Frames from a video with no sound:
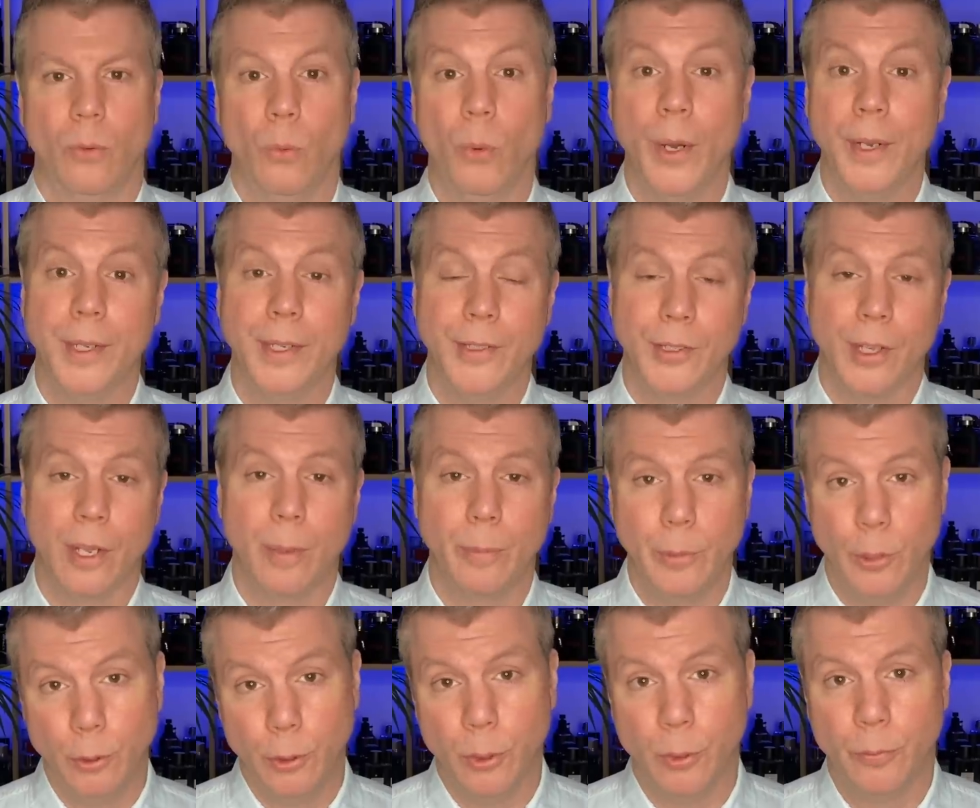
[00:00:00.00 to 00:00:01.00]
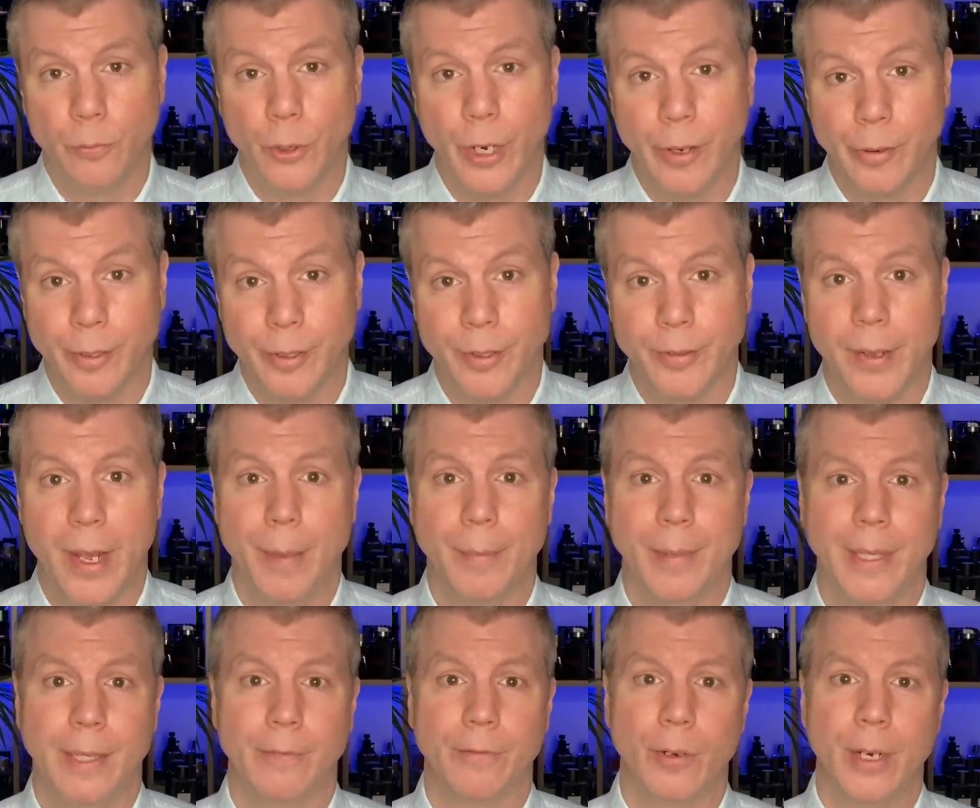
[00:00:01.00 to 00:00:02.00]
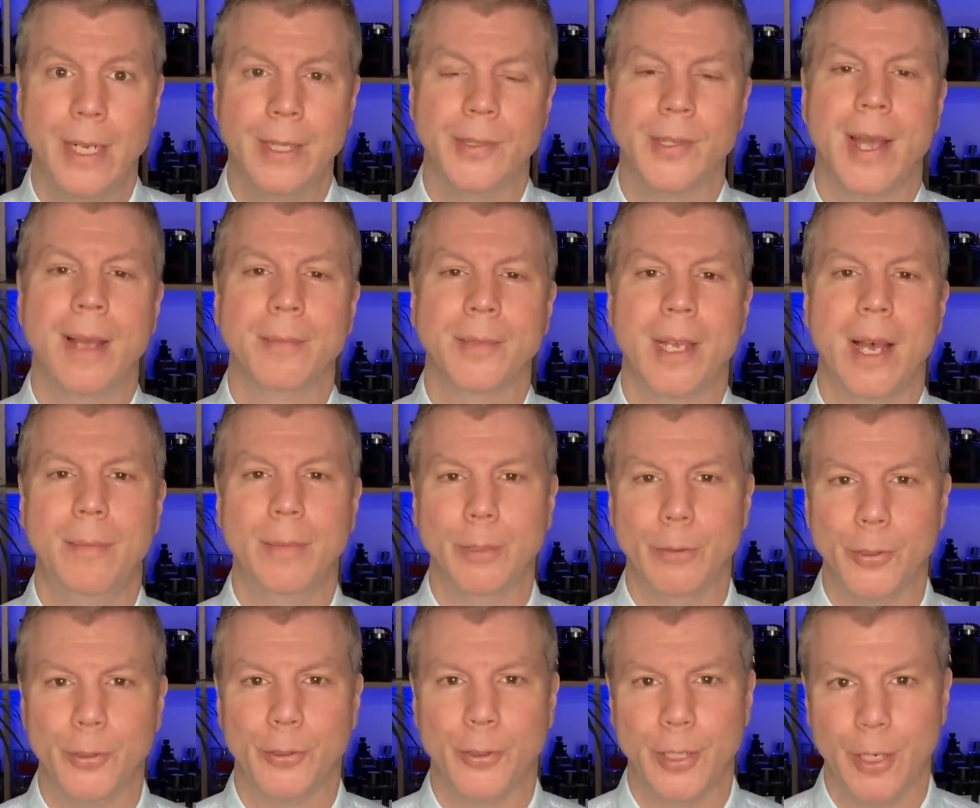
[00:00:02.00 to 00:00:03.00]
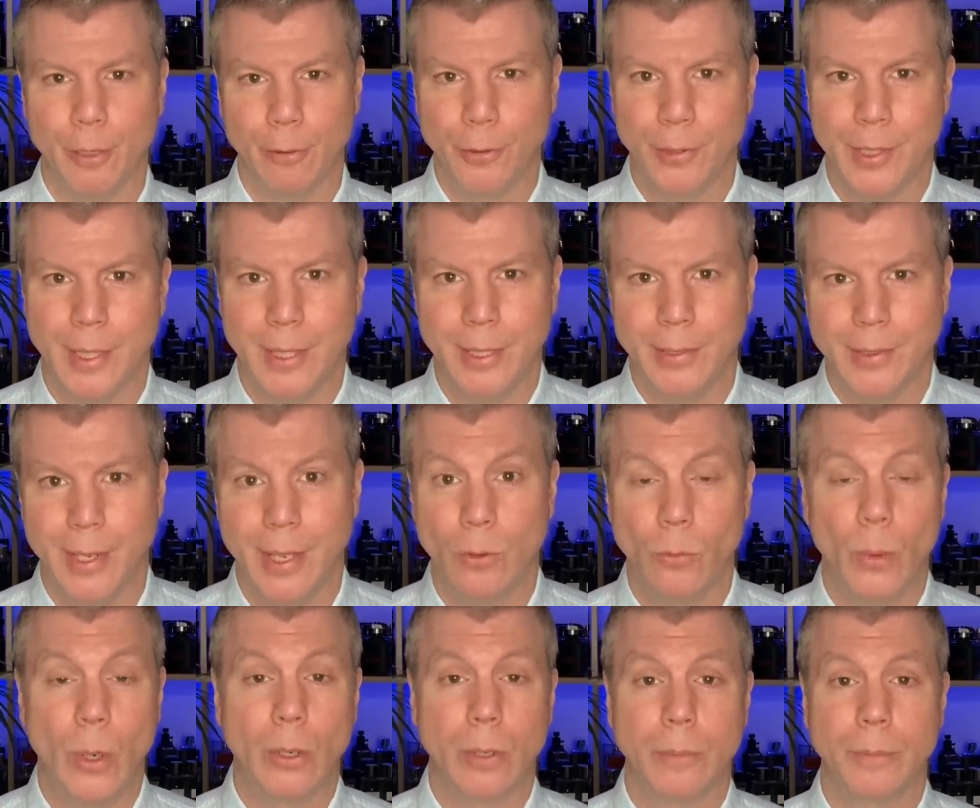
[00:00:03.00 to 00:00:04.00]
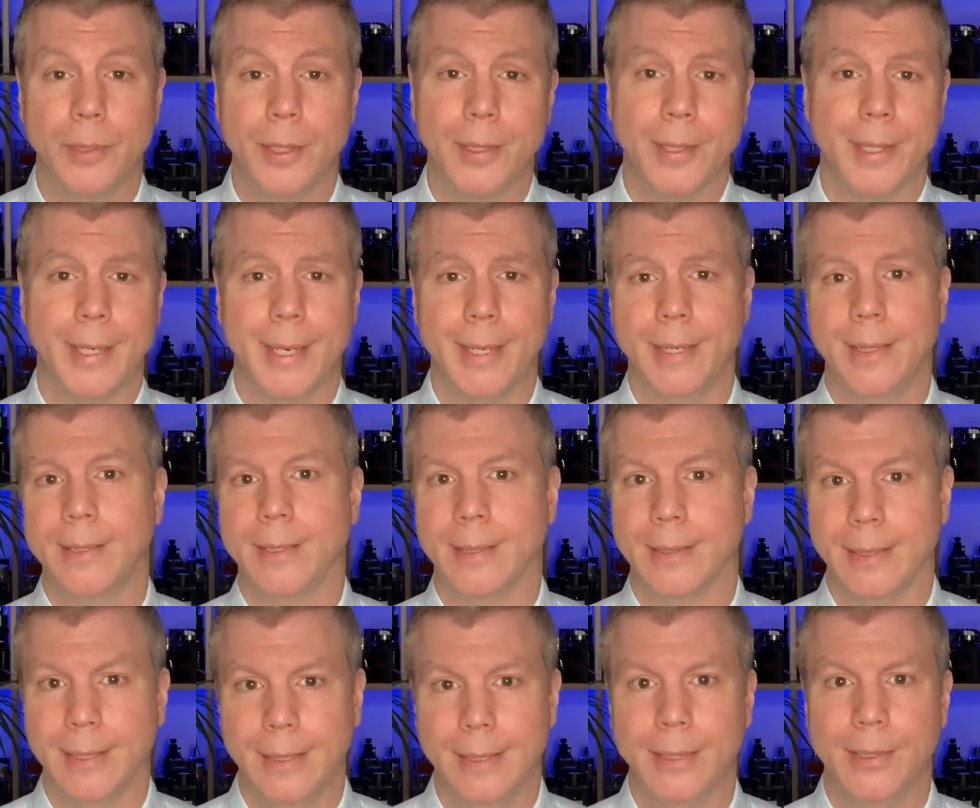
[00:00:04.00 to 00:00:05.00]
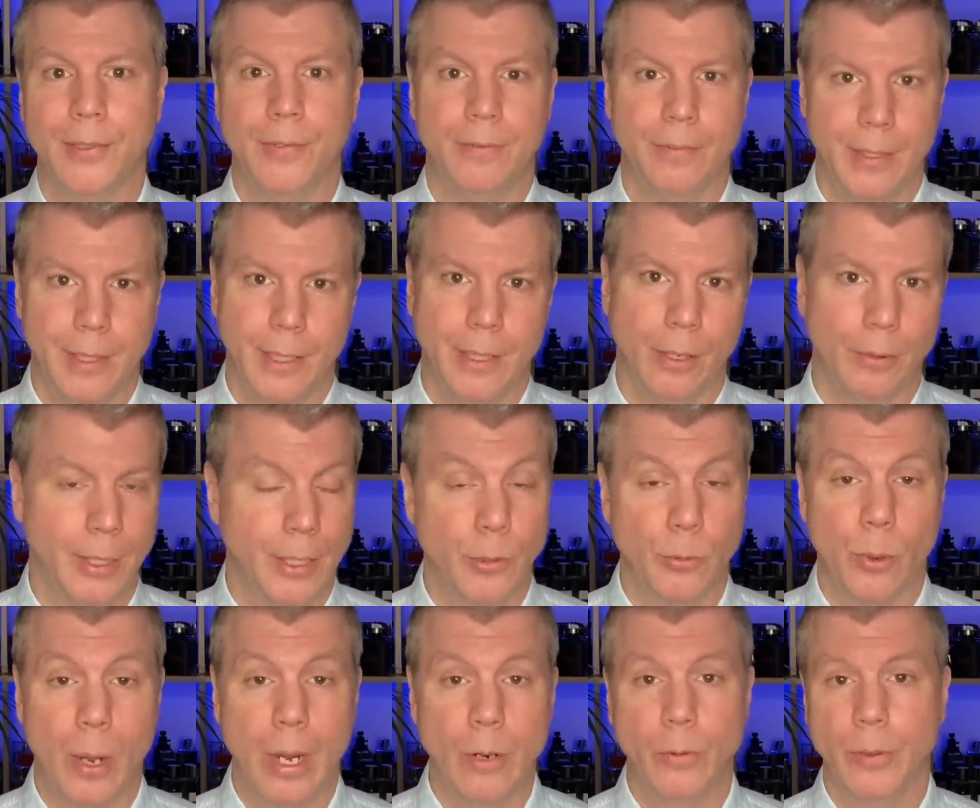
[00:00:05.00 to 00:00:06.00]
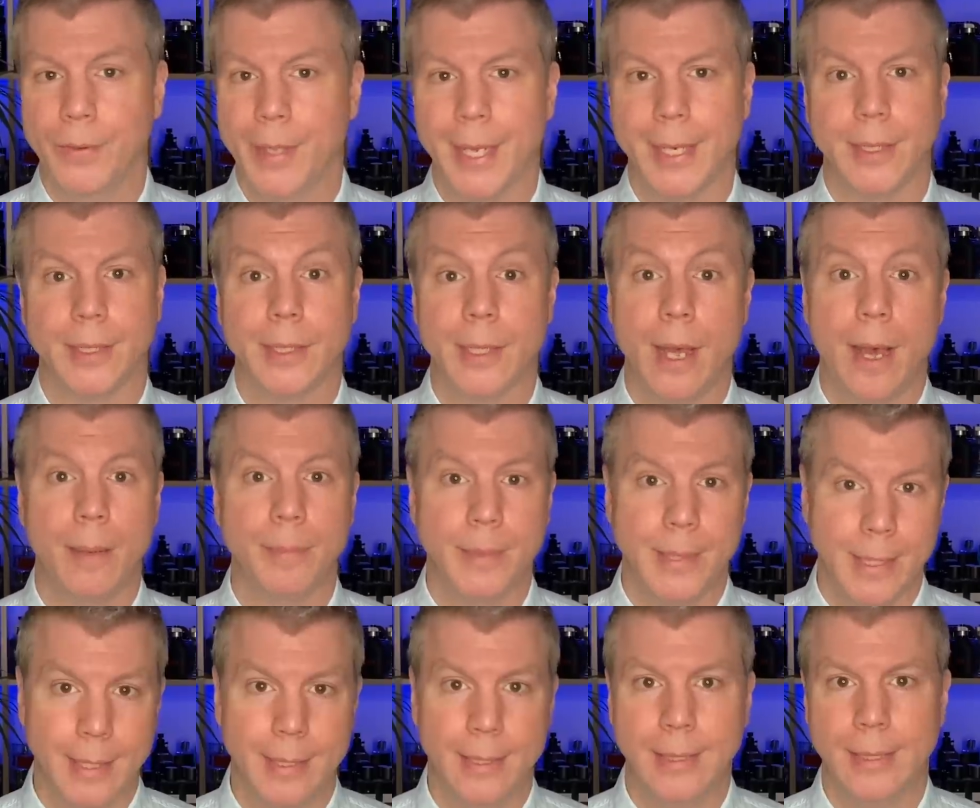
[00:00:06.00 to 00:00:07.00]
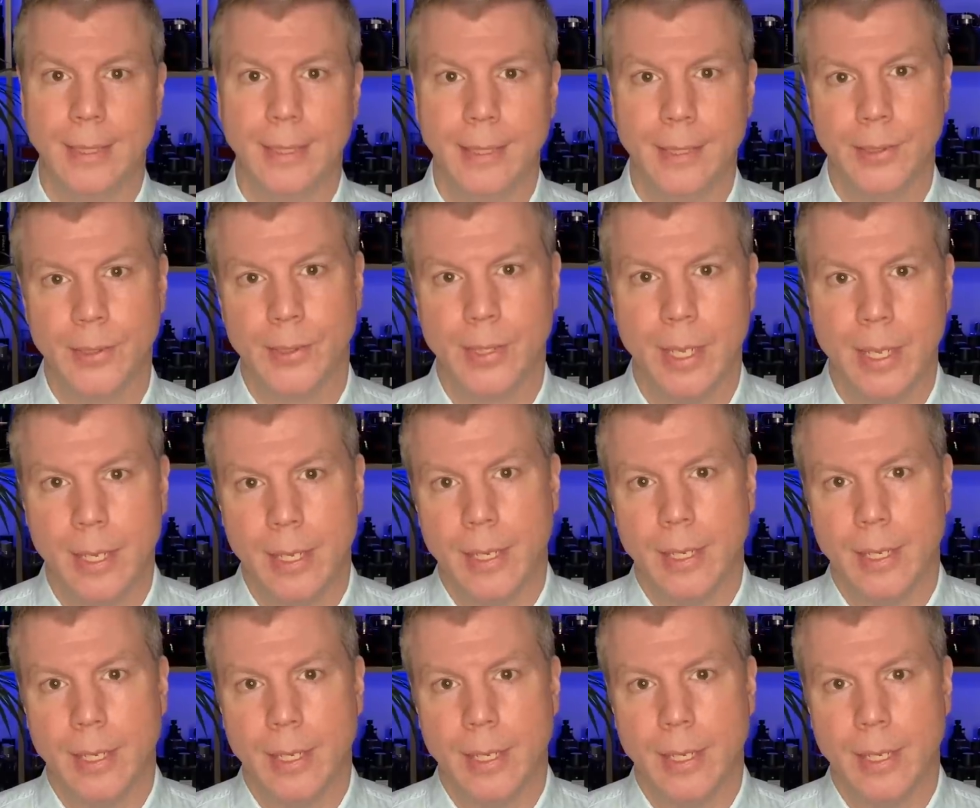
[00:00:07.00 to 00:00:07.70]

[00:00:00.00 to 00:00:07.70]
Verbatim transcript: What is up, YouTube fragrance family and friends? I'm Tommy with Studio Scents, and welcome to today's list video. That's right, we've got a top 10 list.